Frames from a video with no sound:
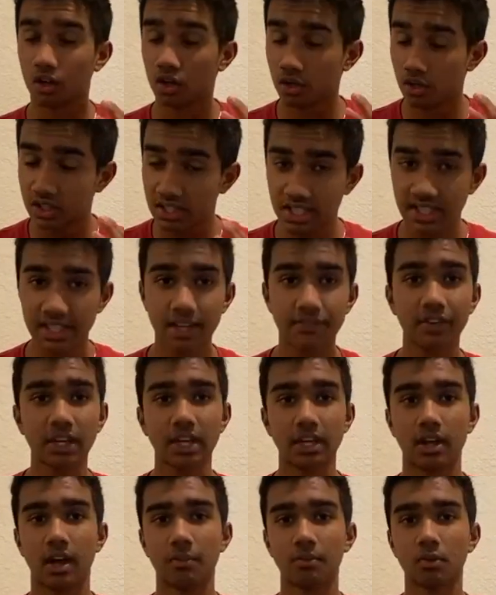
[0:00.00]

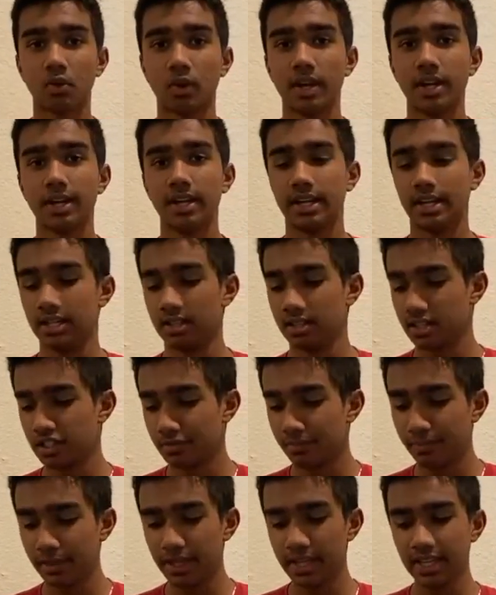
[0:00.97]
significant upgrade in
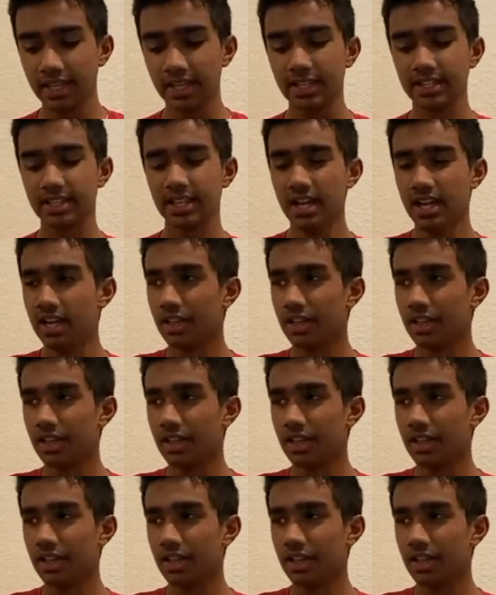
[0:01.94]
speeds,